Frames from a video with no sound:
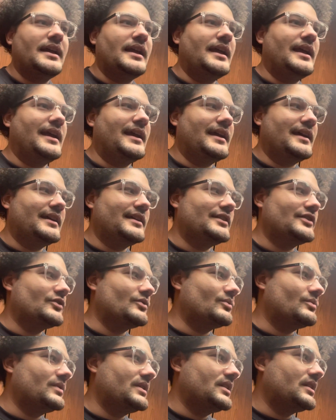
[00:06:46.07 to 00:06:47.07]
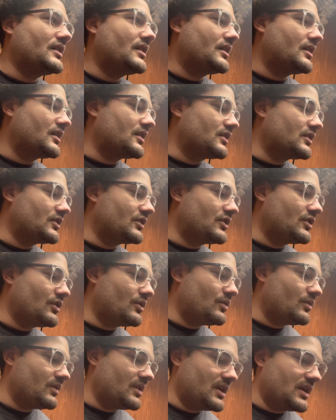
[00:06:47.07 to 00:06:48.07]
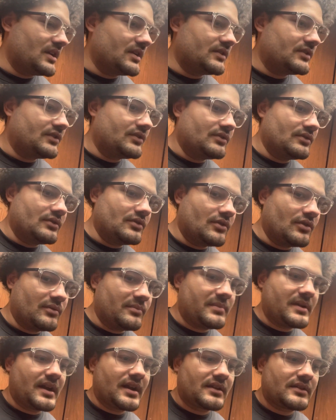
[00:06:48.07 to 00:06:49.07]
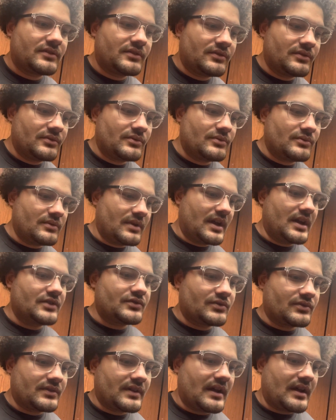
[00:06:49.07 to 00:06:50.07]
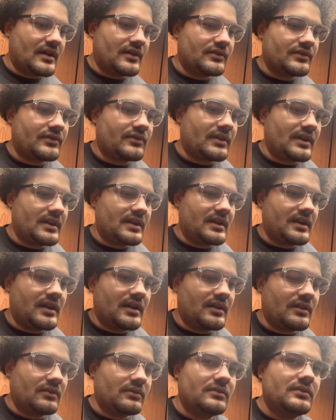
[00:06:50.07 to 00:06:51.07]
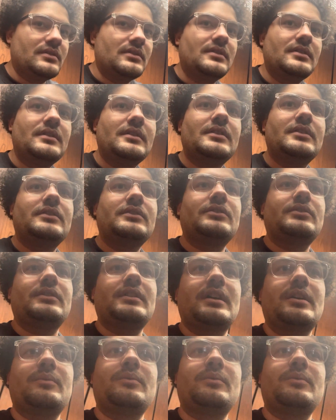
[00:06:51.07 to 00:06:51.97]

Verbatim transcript: And we are going to go back to Angel's house right now, so that